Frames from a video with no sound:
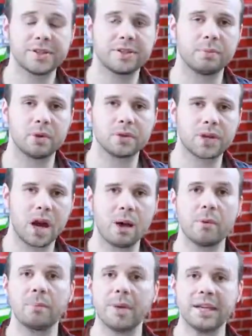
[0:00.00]
is the most
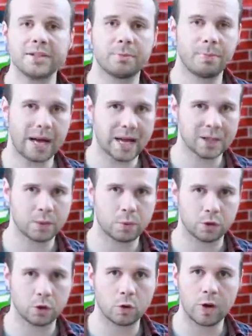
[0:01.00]
common means of
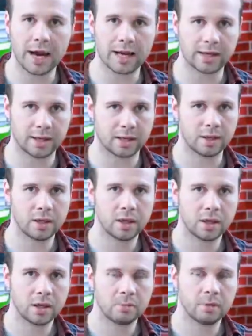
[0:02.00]
password cracking.
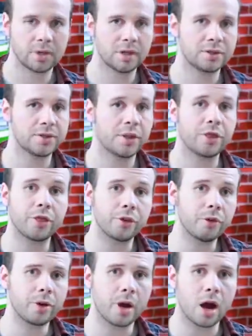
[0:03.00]
But there's a
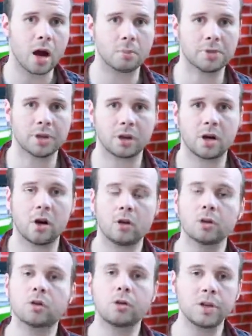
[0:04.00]
third option
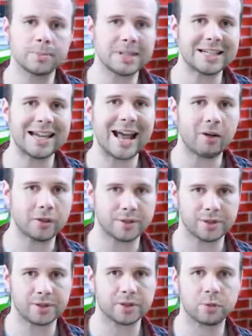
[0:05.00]
called
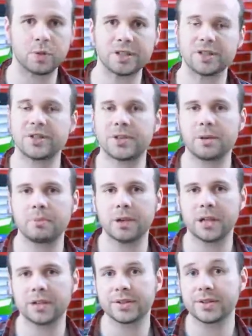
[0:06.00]
cryptanalysis, which is
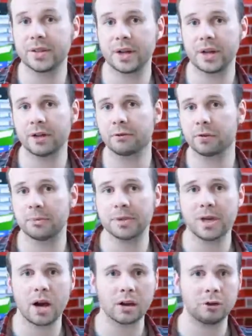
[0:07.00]
simply the study of
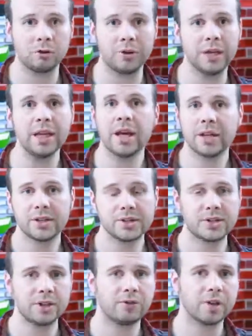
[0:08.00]
cryptography to
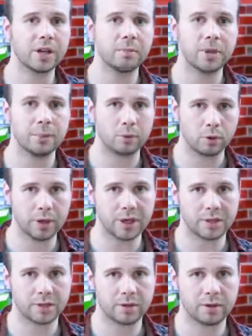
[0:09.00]
see if it can be
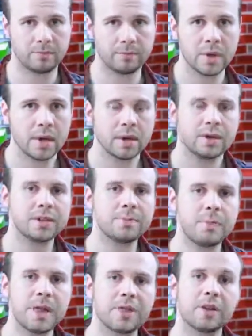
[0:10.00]
breached.
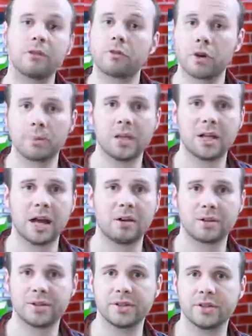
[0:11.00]
This method of
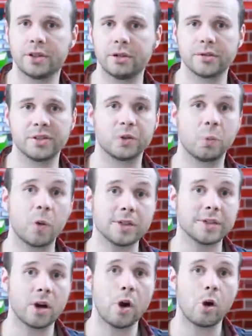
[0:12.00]
cryptanalysis uses
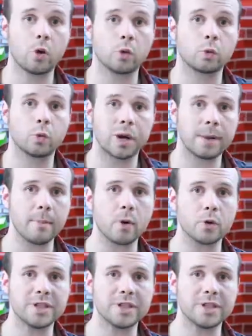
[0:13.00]
what's called rainbow